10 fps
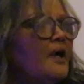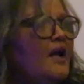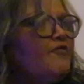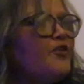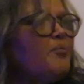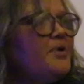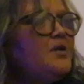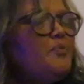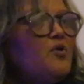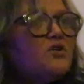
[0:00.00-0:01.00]
And for
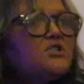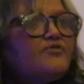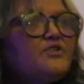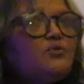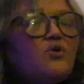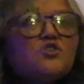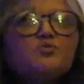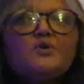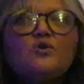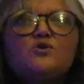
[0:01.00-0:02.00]
me, part of it was
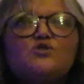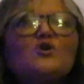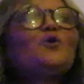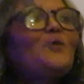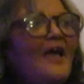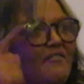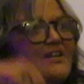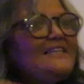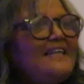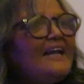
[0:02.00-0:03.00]
because we
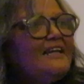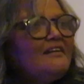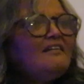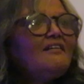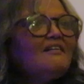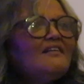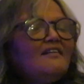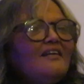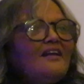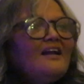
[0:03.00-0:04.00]
haven't done
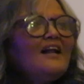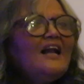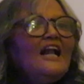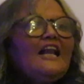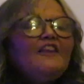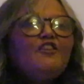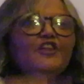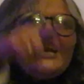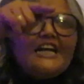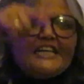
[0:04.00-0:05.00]

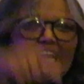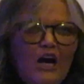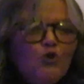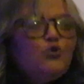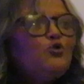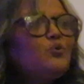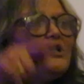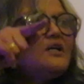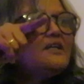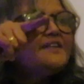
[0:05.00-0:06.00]
the
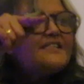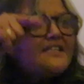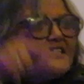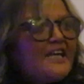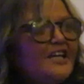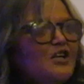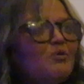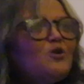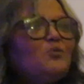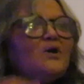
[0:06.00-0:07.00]
groundwork, the
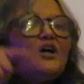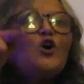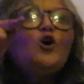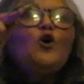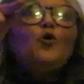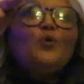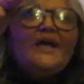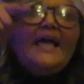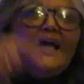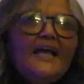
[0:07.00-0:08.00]
sustainable work. We
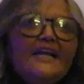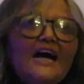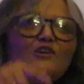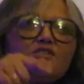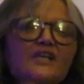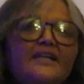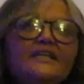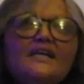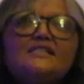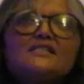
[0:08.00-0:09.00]
had
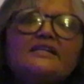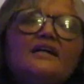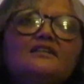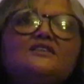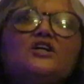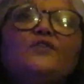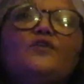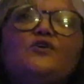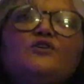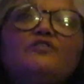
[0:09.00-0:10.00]
outside struggles on
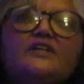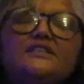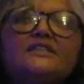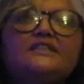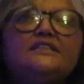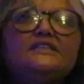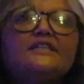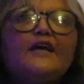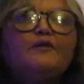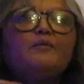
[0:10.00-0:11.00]
the universities
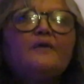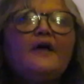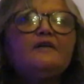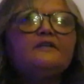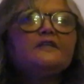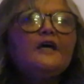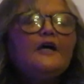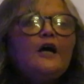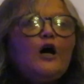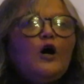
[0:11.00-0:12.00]
and
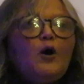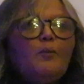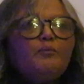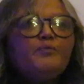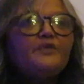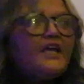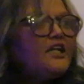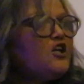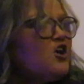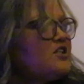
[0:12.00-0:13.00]

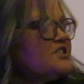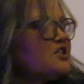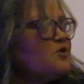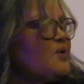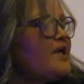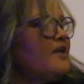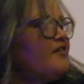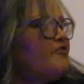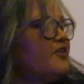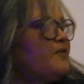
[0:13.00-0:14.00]
technicons and
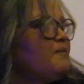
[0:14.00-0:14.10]
wherever.